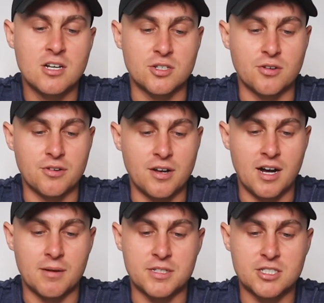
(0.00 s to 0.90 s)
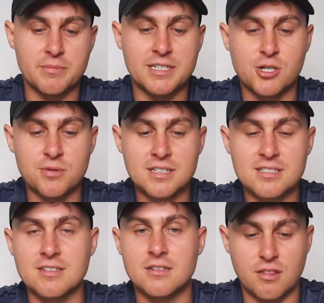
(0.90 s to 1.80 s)
So there's going to be
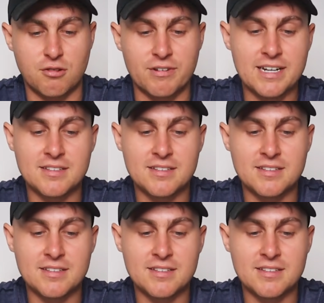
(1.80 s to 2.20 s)
3